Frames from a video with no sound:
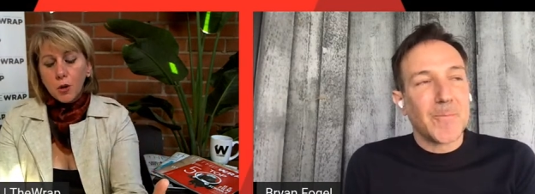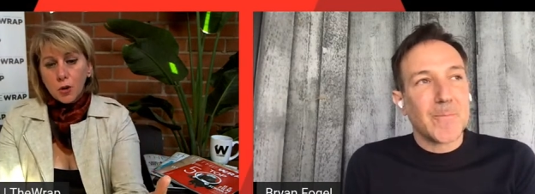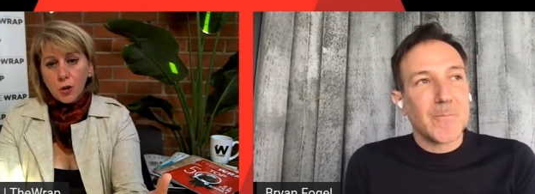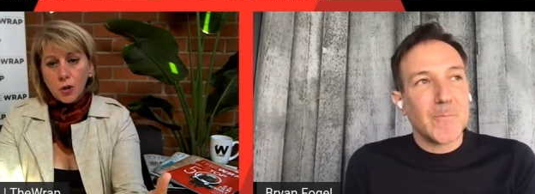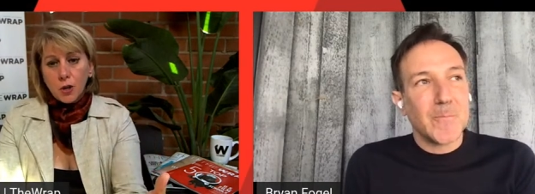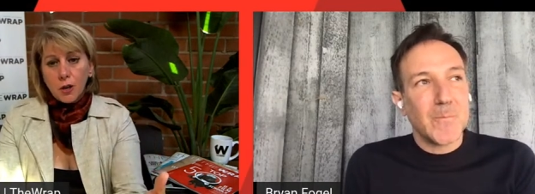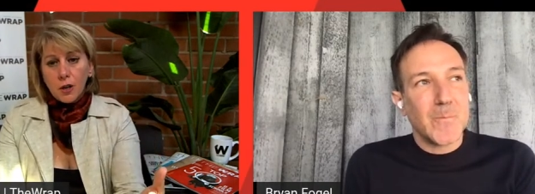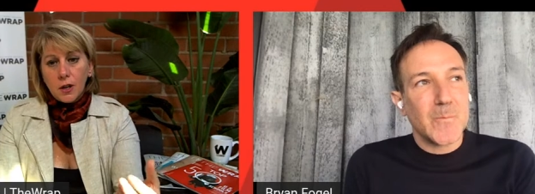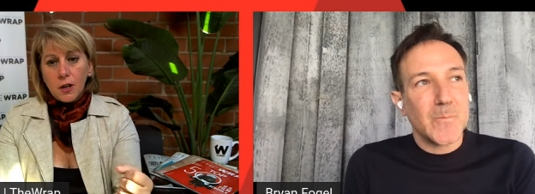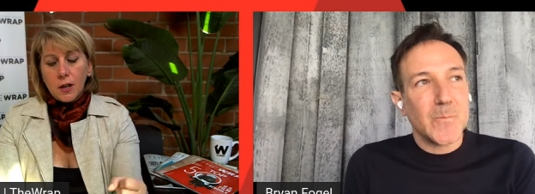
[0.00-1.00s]
Speaker 1: murder
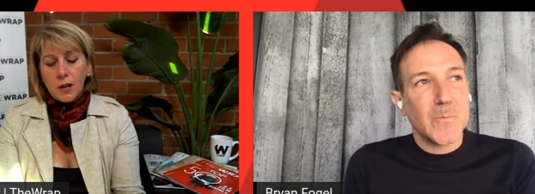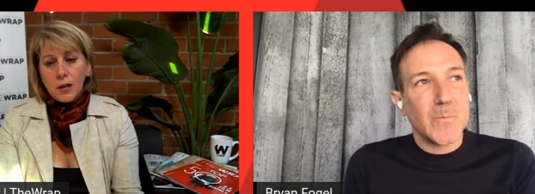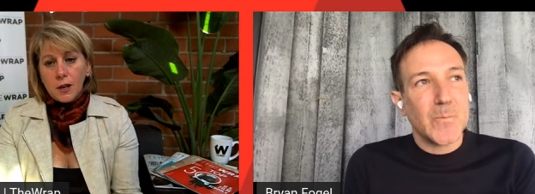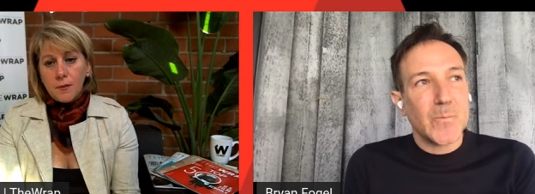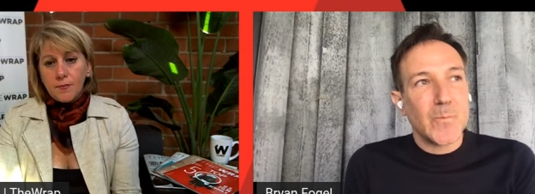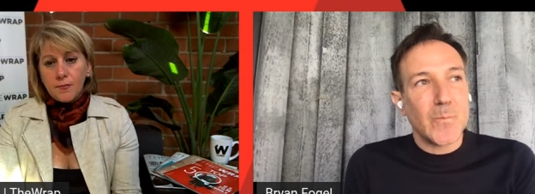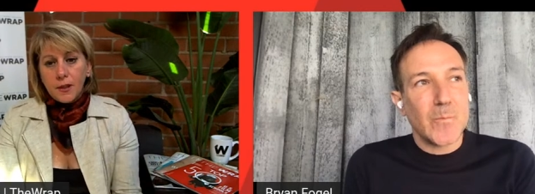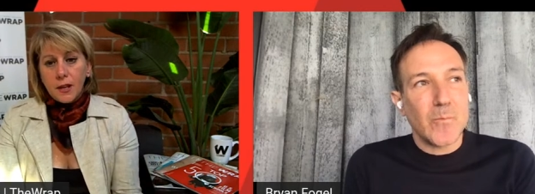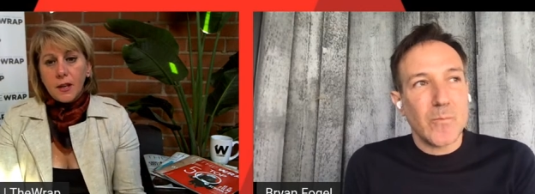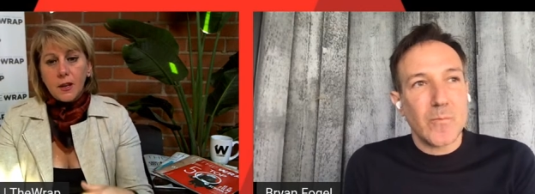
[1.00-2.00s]
um,
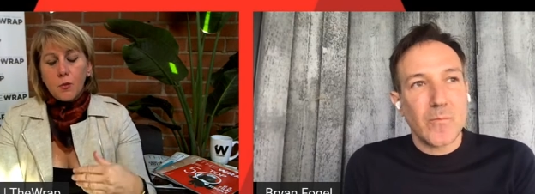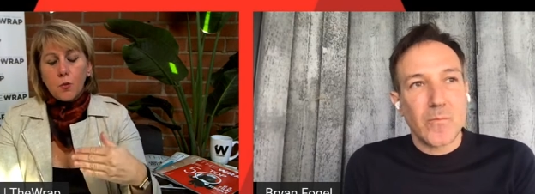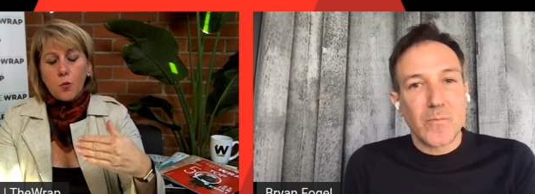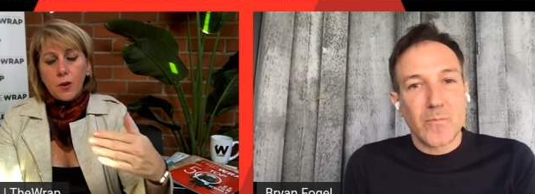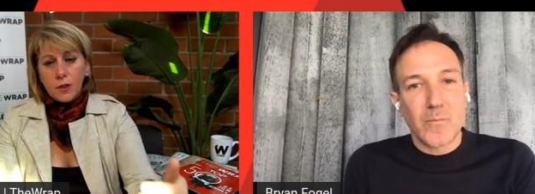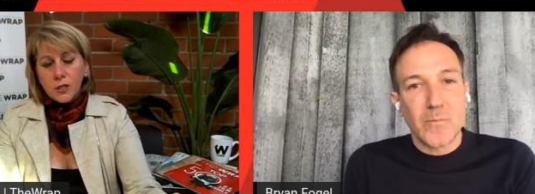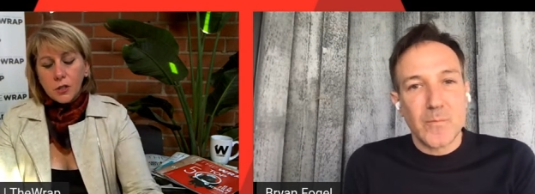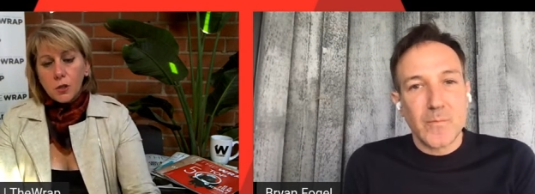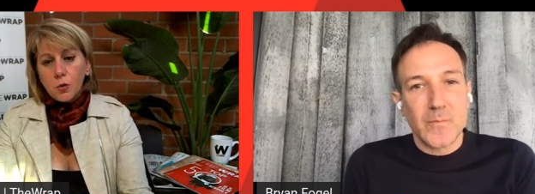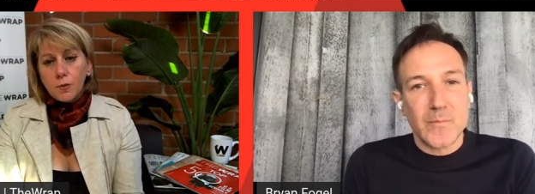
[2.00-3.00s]
with
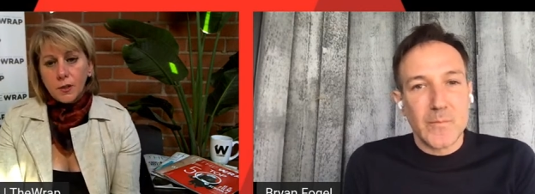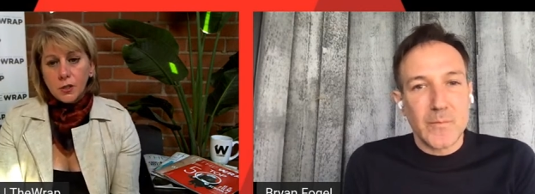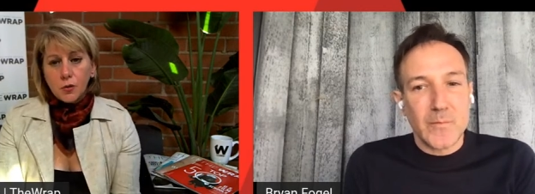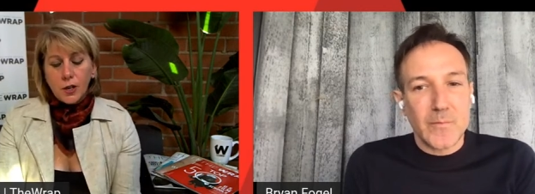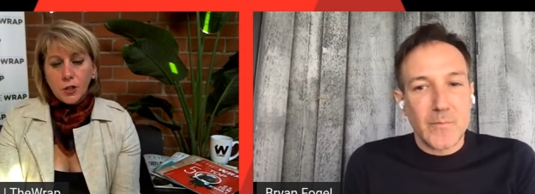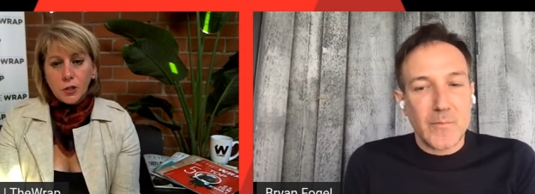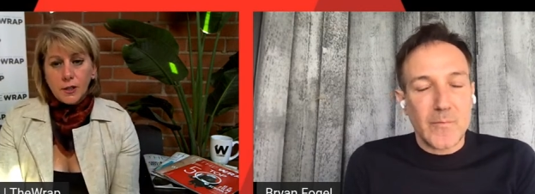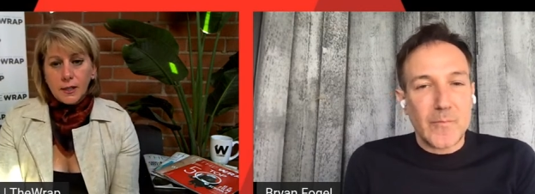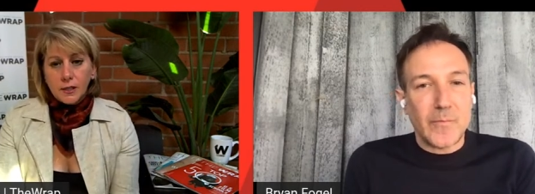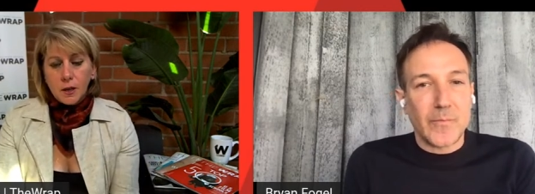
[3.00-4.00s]
this new
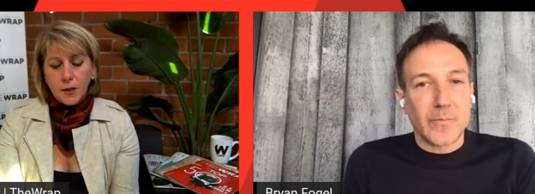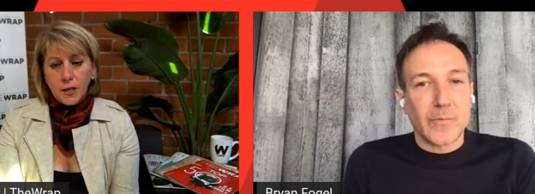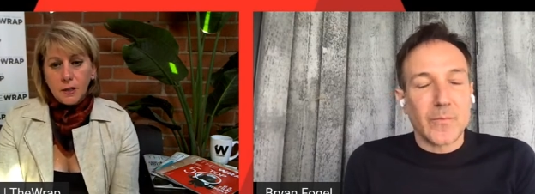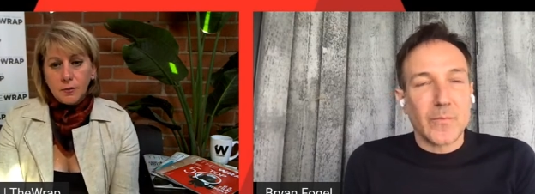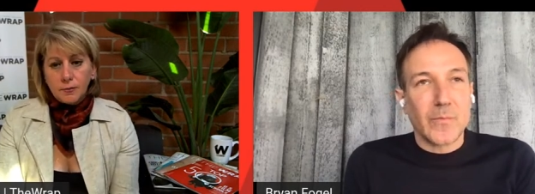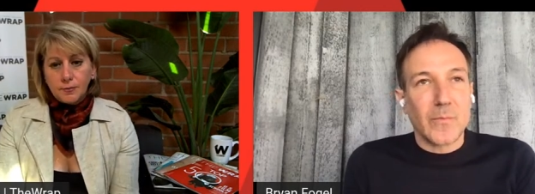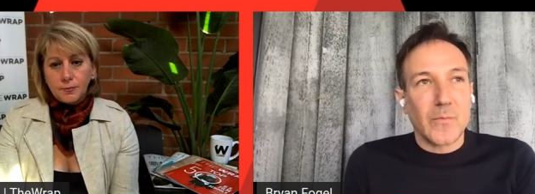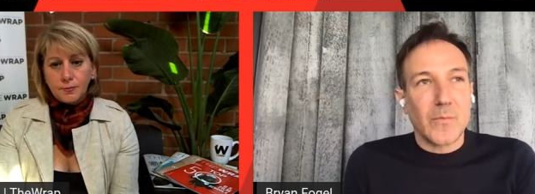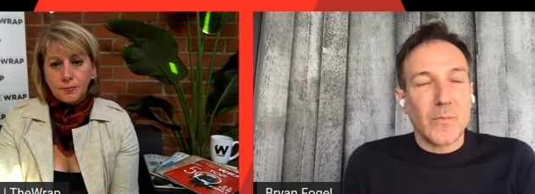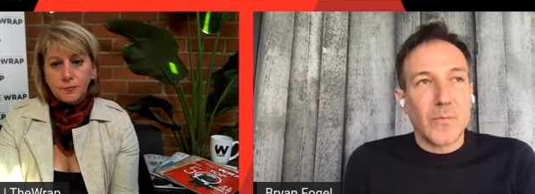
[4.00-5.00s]
administration that's coming in?
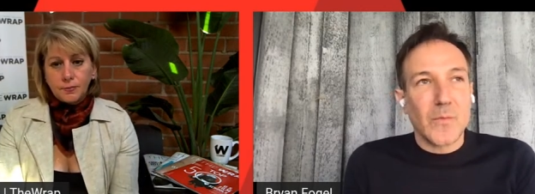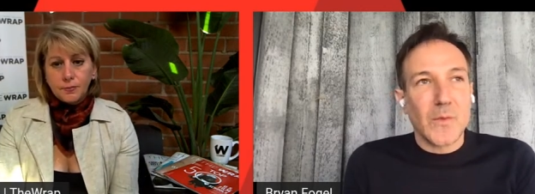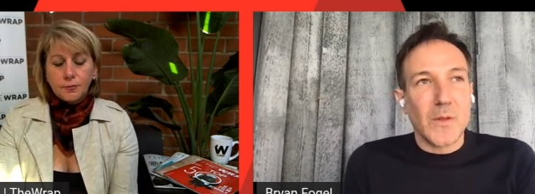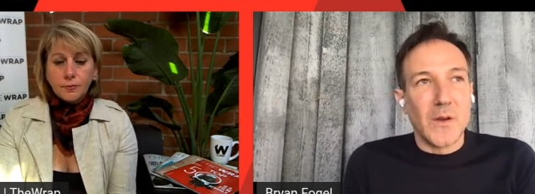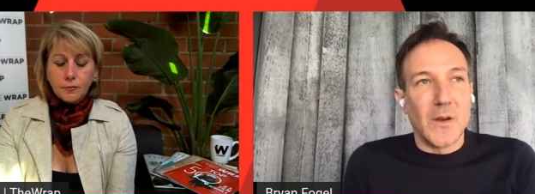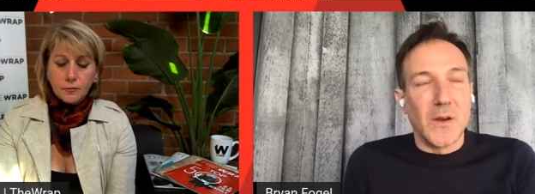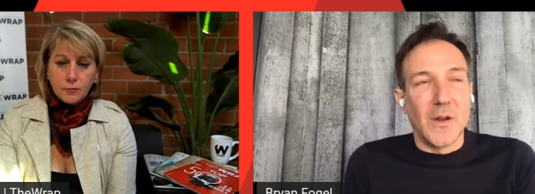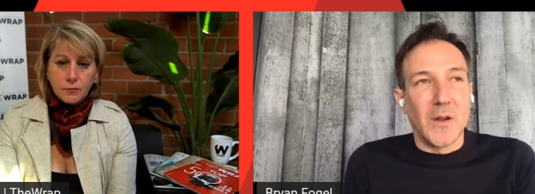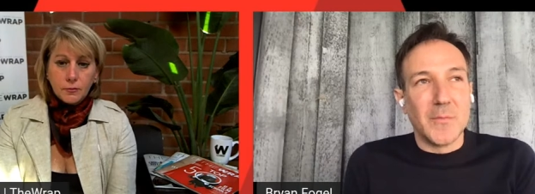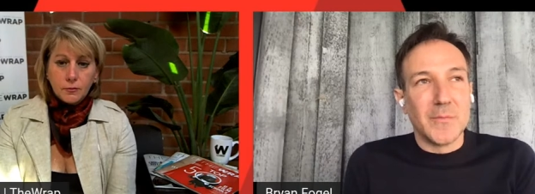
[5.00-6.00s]

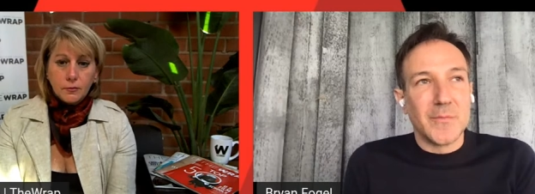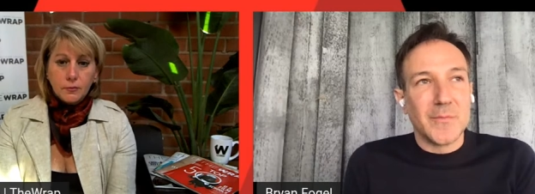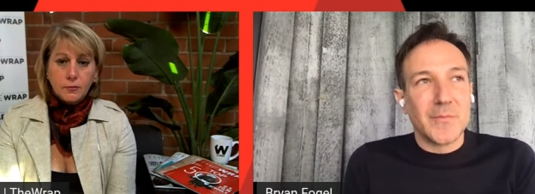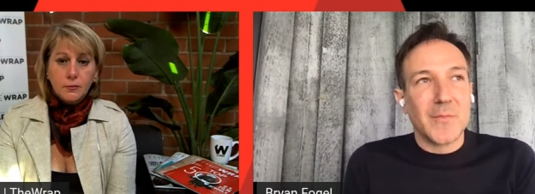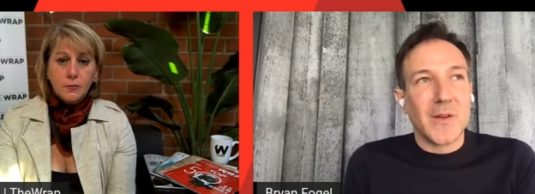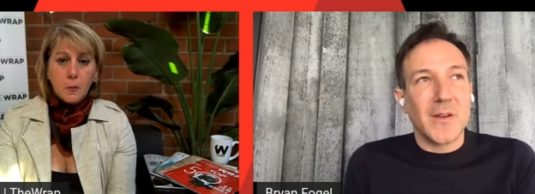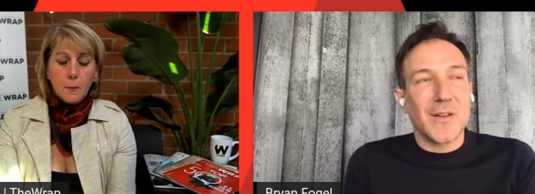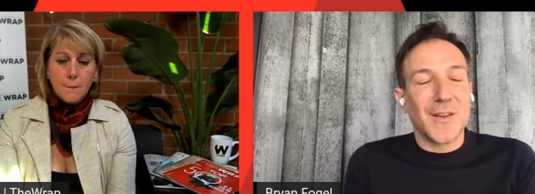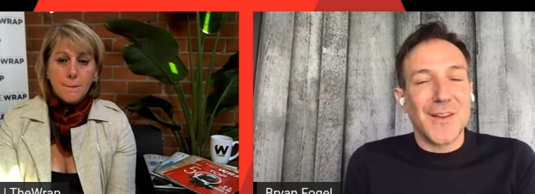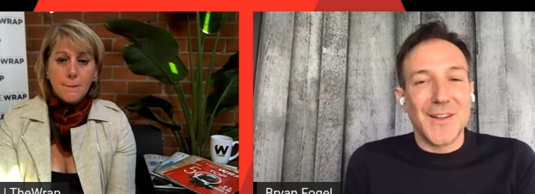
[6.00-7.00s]
Speaker 2: Um,
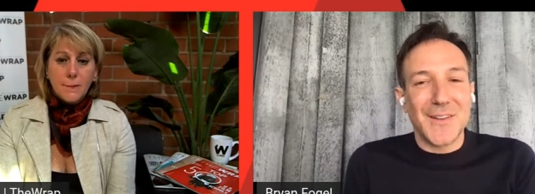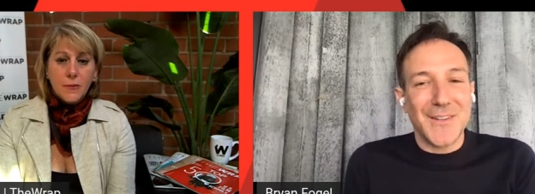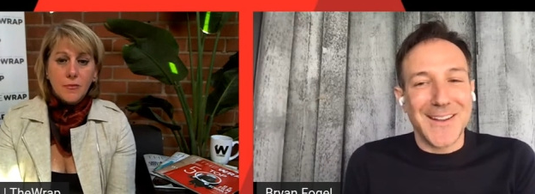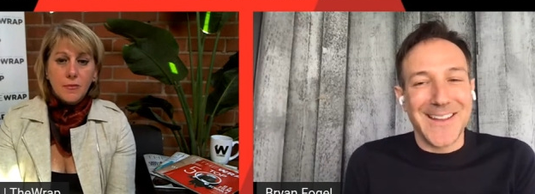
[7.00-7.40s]
well, uh,